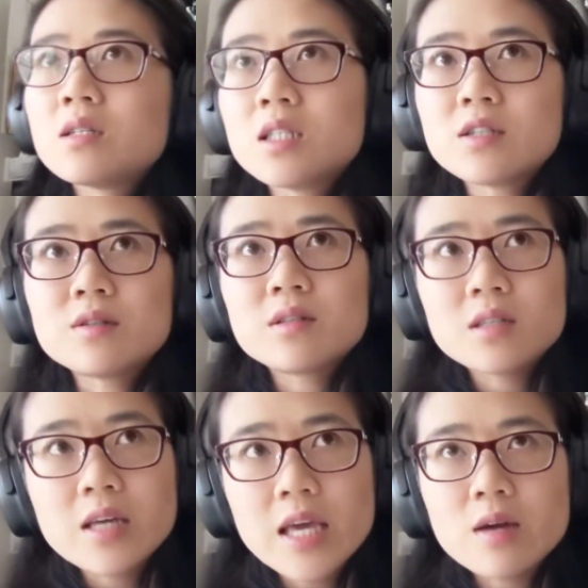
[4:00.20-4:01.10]

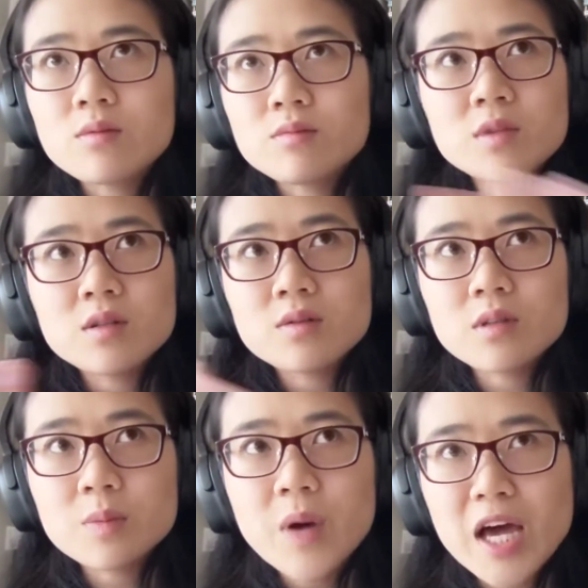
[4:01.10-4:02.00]

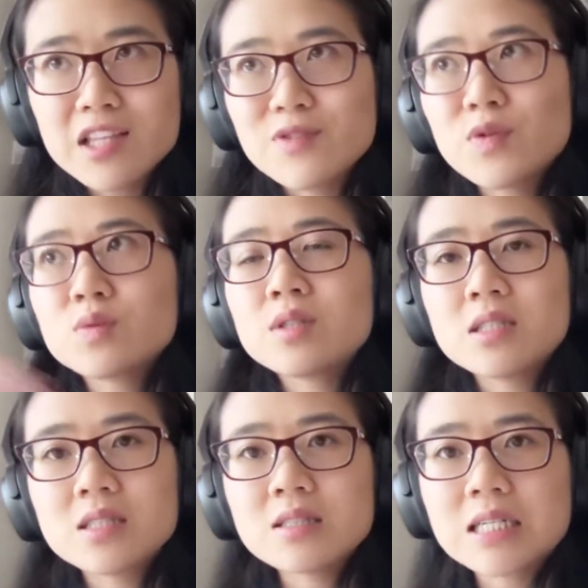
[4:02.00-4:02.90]
the path
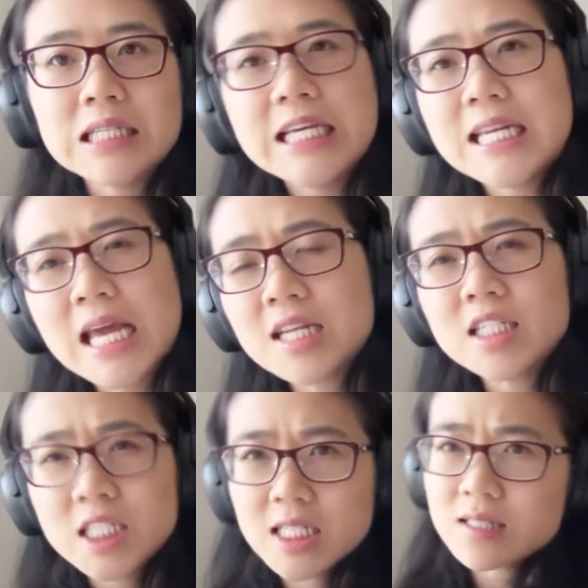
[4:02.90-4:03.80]
forward to clean
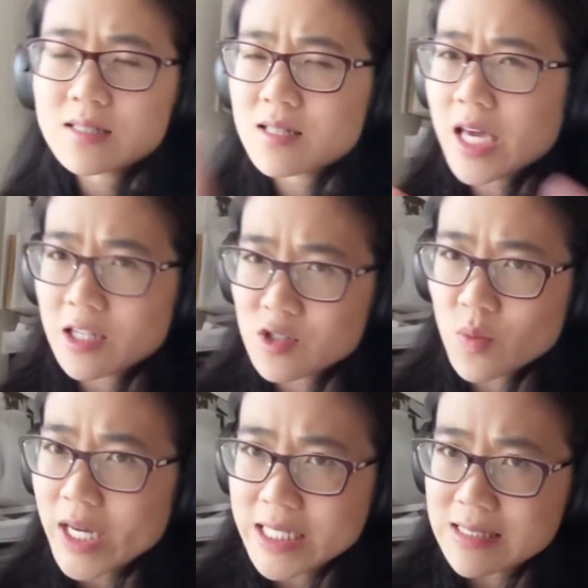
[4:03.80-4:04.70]
energy is X,
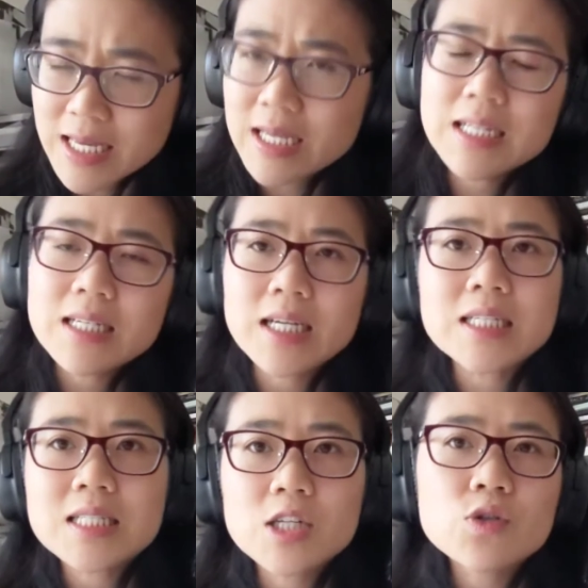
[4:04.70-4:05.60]
Y, and Z,
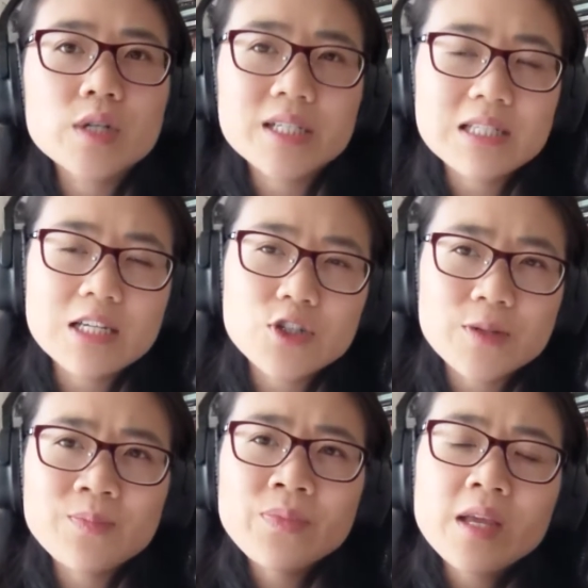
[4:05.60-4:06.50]
etc.,
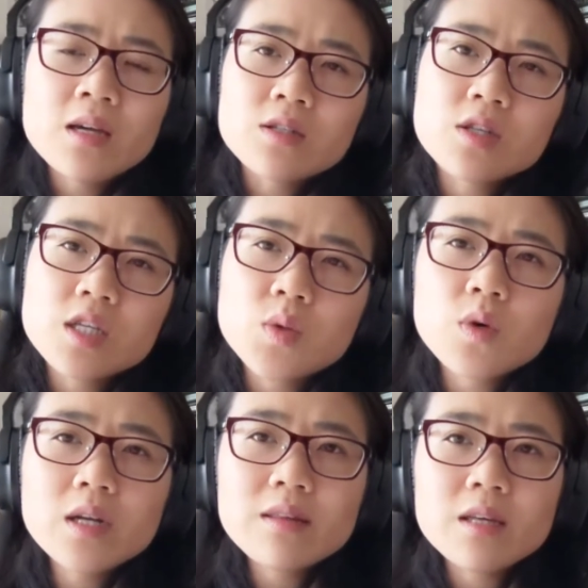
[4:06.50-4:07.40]
etc. So you
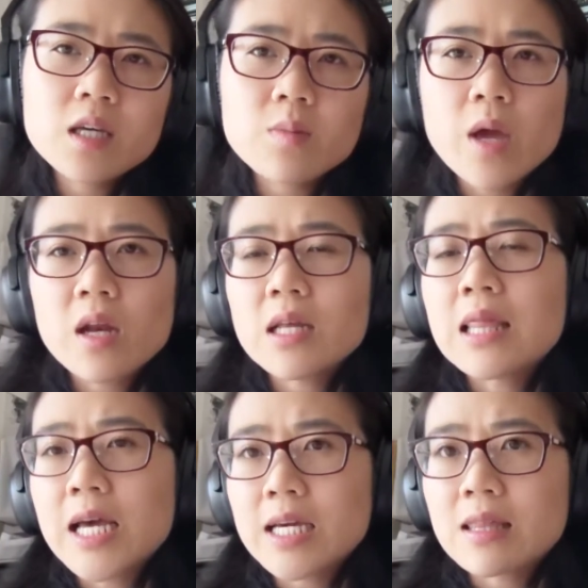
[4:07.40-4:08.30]
want to think about it
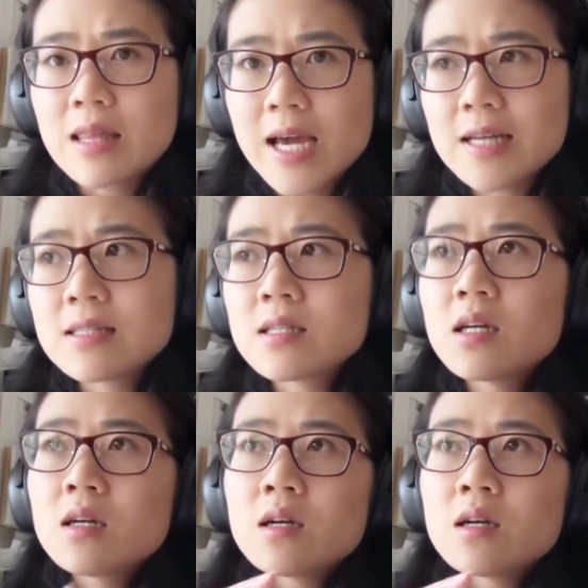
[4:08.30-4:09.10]
like that.